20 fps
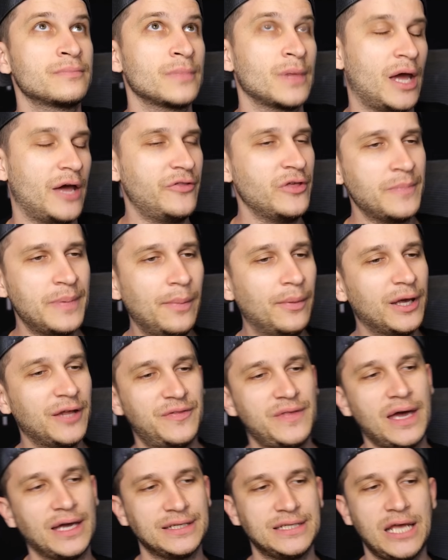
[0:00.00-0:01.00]
I think people get
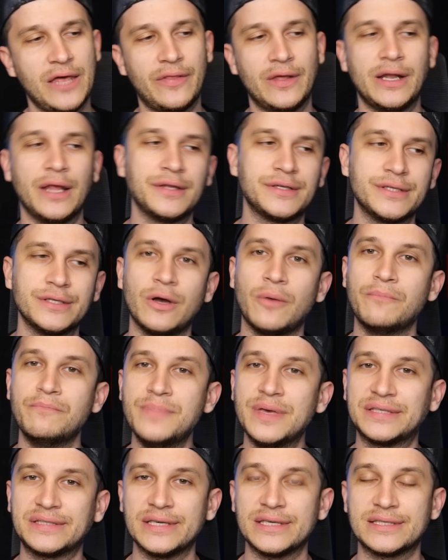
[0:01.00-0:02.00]
the idea that Nintendo
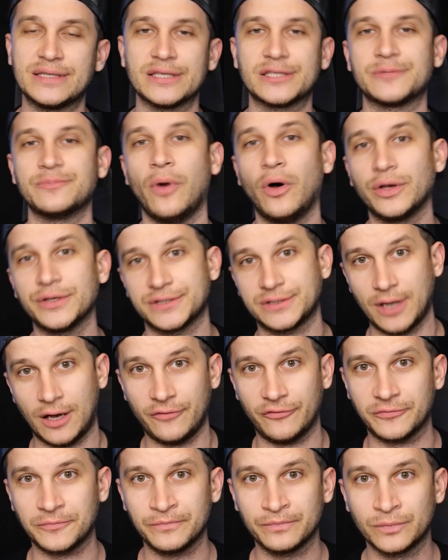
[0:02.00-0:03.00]
misses the small stuff.